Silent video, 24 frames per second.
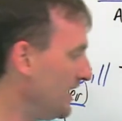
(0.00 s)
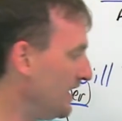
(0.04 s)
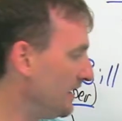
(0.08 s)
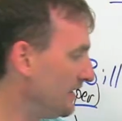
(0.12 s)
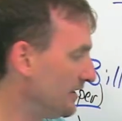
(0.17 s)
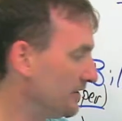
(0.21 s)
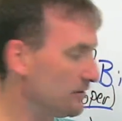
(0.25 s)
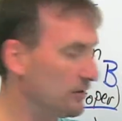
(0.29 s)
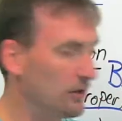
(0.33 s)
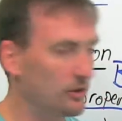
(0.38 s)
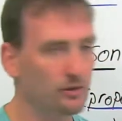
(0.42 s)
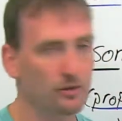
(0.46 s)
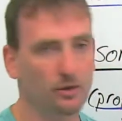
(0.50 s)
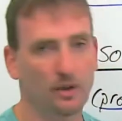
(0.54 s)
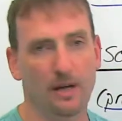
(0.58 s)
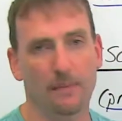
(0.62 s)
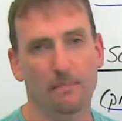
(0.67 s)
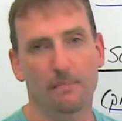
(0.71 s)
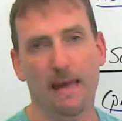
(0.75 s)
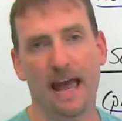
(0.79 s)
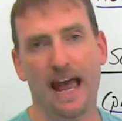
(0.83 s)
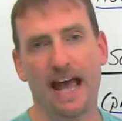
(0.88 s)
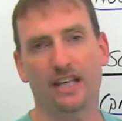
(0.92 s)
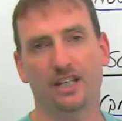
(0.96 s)
There's also
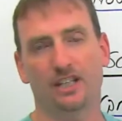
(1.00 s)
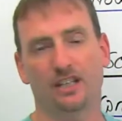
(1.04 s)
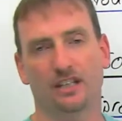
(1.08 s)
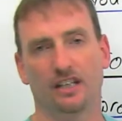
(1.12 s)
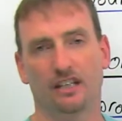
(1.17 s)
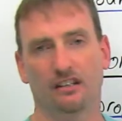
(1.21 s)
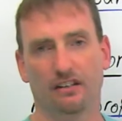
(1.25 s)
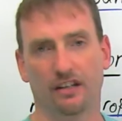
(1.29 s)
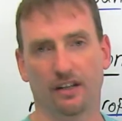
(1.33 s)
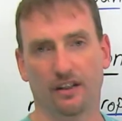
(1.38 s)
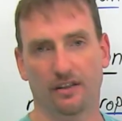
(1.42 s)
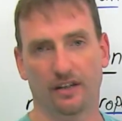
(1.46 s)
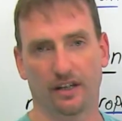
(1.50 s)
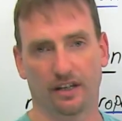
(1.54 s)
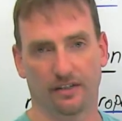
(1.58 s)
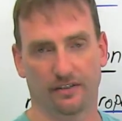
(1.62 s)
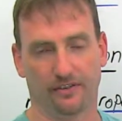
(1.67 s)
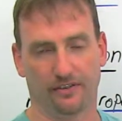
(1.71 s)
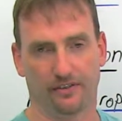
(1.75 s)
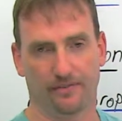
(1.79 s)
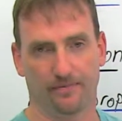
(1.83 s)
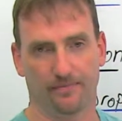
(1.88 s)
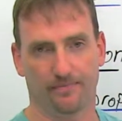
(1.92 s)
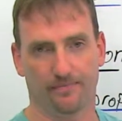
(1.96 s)
imaginary
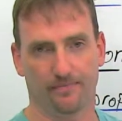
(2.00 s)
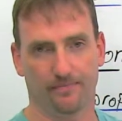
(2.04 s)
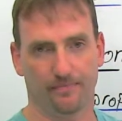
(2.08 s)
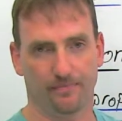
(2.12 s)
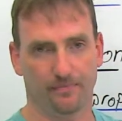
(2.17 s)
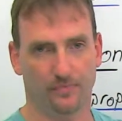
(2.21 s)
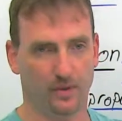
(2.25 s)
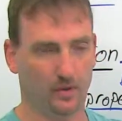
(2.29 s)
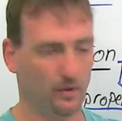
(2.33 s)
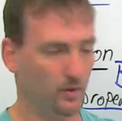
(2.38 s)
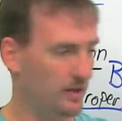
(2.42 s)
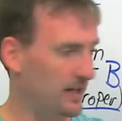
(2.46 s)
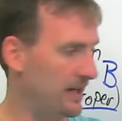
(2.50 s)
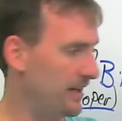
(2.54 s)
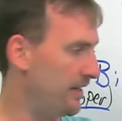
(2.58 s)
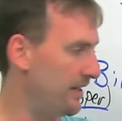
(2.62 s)
things, okay?